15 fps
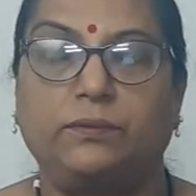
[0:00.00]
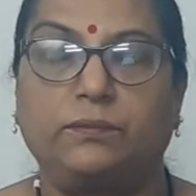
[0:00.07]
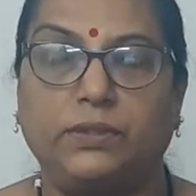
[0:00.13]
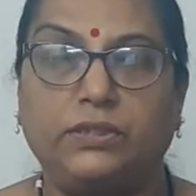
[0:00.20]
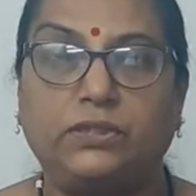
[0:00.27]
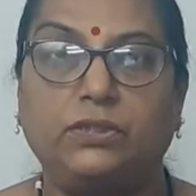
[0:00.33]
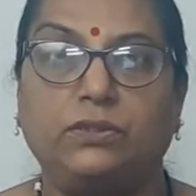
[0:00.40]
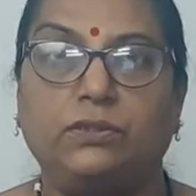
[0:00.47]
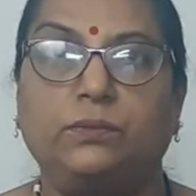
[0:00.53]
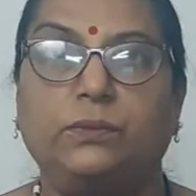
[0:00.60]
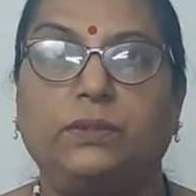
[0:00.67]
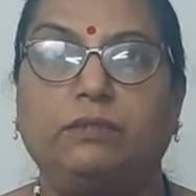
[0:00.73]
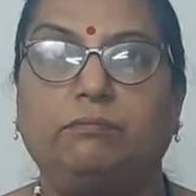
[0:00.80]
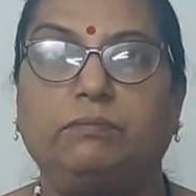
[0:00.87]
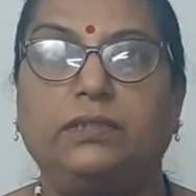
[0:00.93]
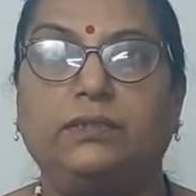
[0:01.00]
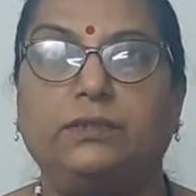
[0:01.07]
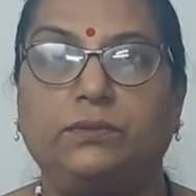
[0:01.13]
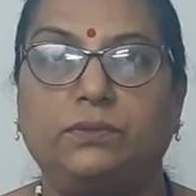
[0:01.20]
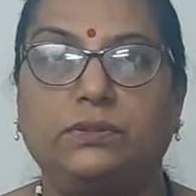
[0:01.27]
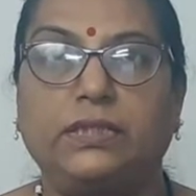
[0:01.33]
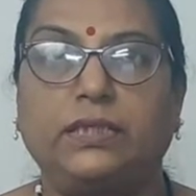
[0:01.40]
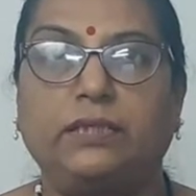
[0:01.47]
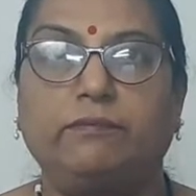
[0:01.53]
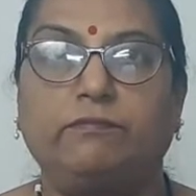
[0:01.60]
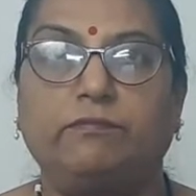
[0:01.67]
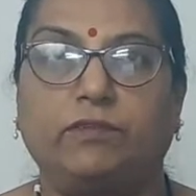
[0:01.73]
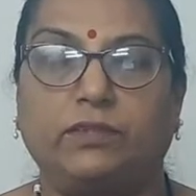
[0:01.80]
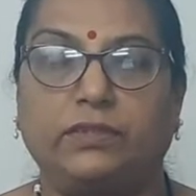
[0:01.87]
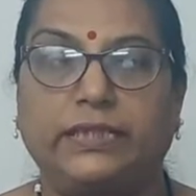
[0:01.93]
which you will be using
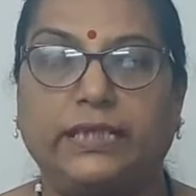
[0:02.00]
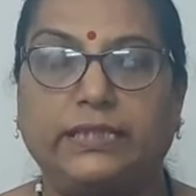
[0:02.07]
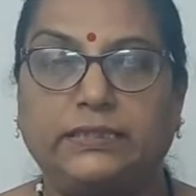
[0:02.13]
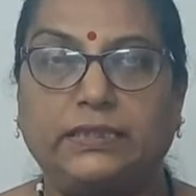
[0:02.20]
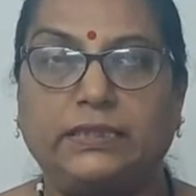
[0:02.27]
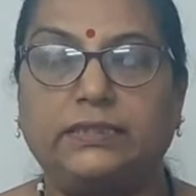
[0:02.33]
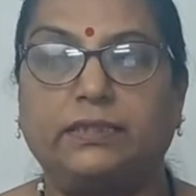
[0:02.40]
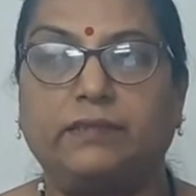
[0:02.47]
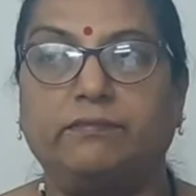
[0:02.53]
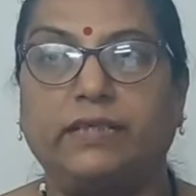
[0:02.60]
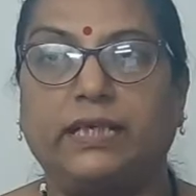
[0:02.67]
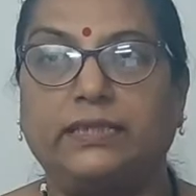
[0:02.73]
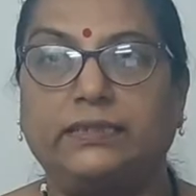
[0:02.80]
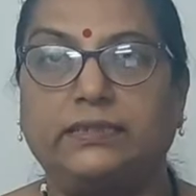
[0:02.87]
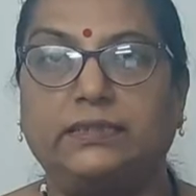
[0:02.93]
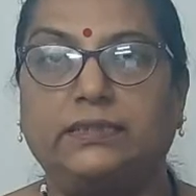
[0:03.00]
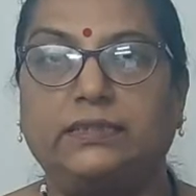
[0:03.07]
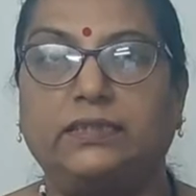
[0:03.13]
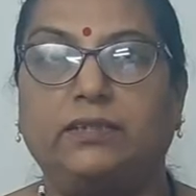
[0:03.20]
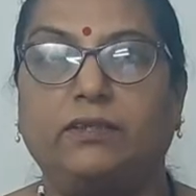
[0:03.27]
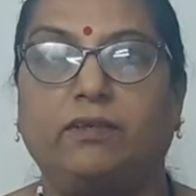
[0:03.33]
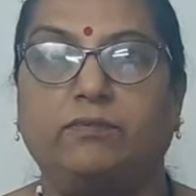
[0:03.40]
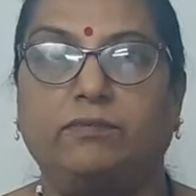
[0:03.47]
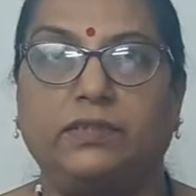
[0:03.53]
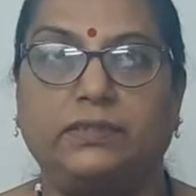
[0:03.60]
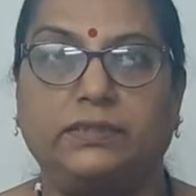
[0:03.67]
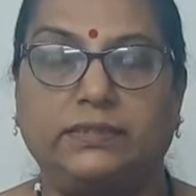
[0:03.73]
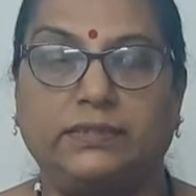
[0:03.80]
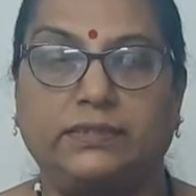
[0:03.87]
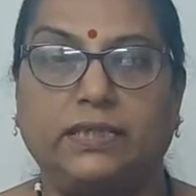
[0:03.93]
for getting the validity of the
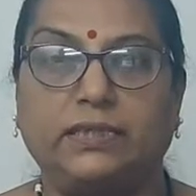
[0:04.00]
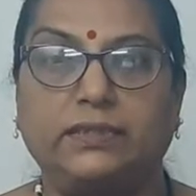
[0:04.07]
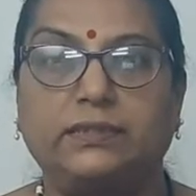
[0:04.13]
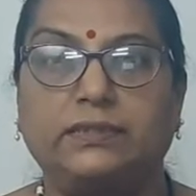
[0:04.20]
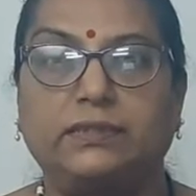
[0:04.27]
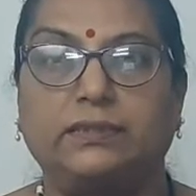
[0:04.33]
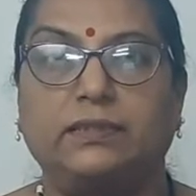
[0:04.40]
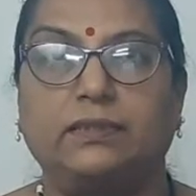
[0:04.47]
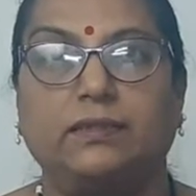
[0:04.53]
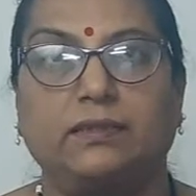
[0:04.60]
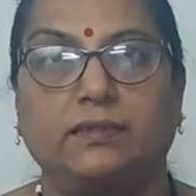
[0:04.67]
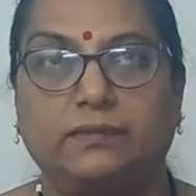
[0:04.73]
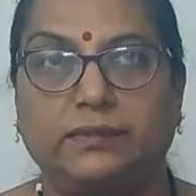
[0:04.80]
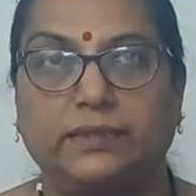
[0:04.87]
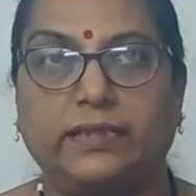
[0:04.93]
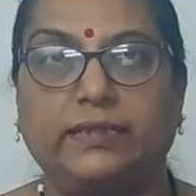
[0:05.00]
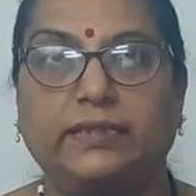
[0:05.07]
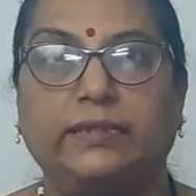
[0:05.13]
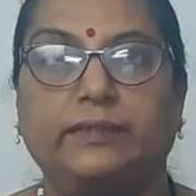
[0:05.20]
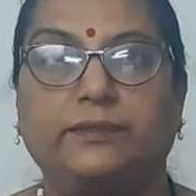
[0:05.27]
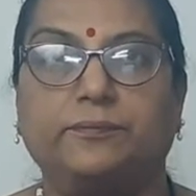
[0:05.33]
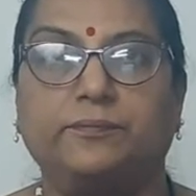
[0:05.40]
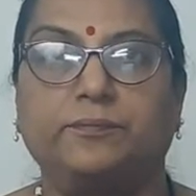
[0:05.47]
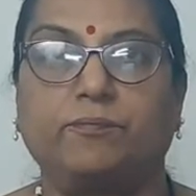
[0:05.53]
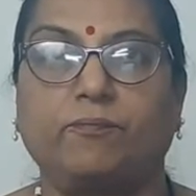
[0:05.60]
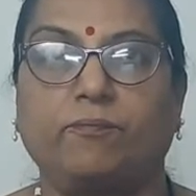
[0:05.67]
results therein.